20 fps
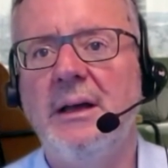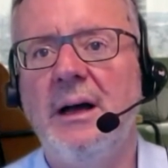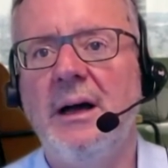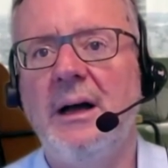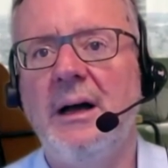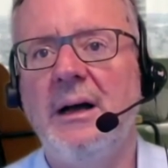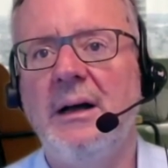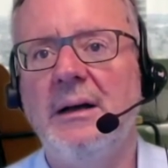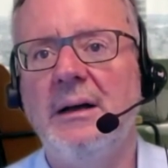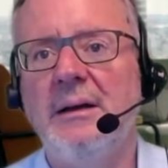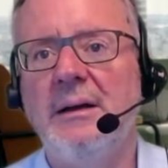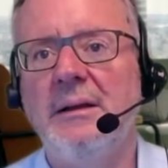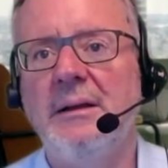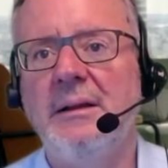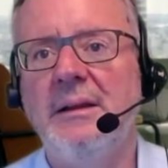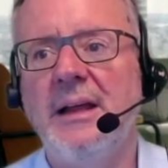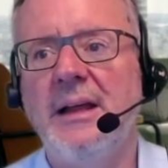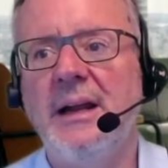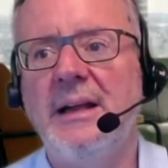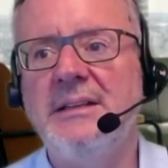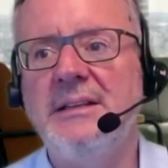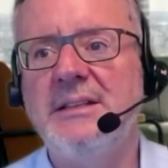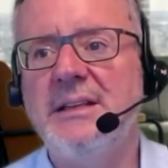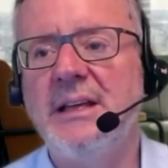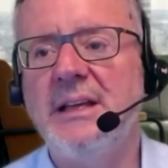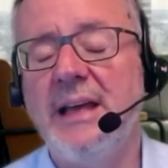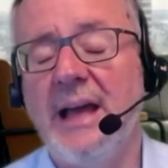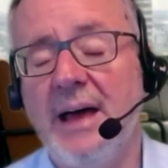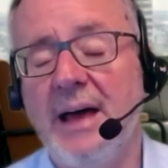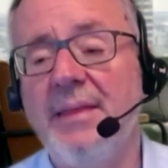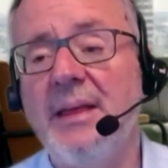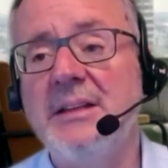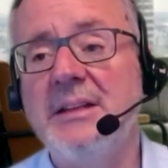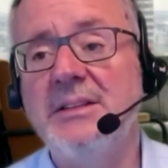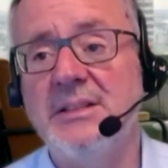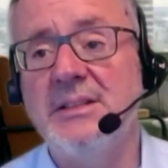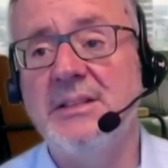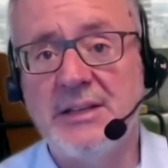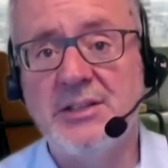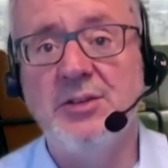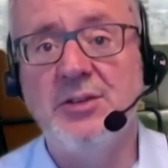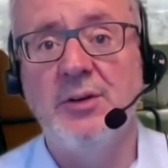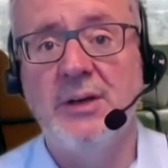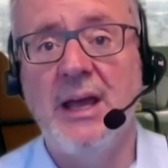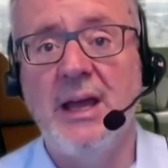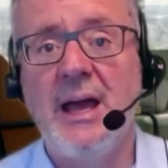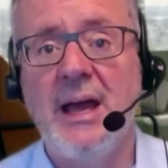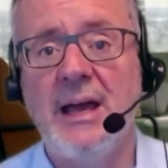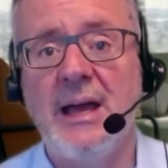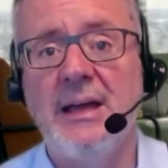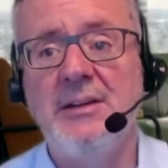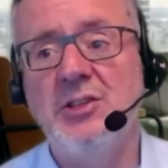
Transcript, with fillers: uh, then I'd say, yeah, that's, that's okay.